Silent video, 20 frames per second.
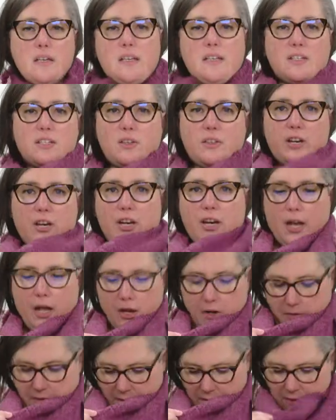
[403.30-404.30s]
So there you
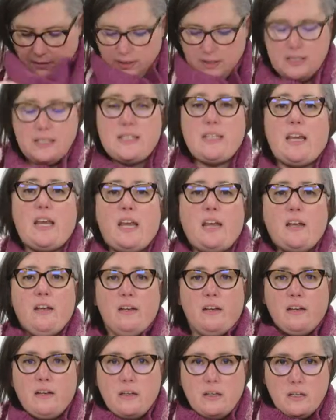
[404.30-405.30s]
go. So you can see
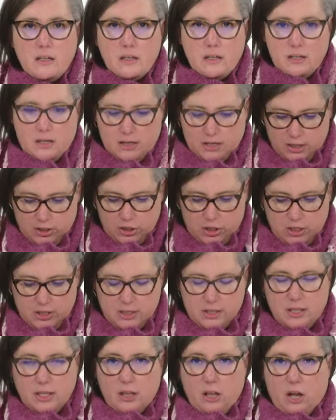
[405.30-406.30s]
it's
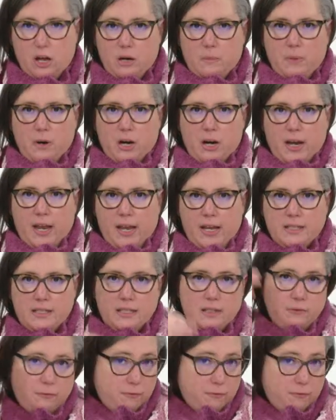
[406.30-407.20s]
just the long part hangs in the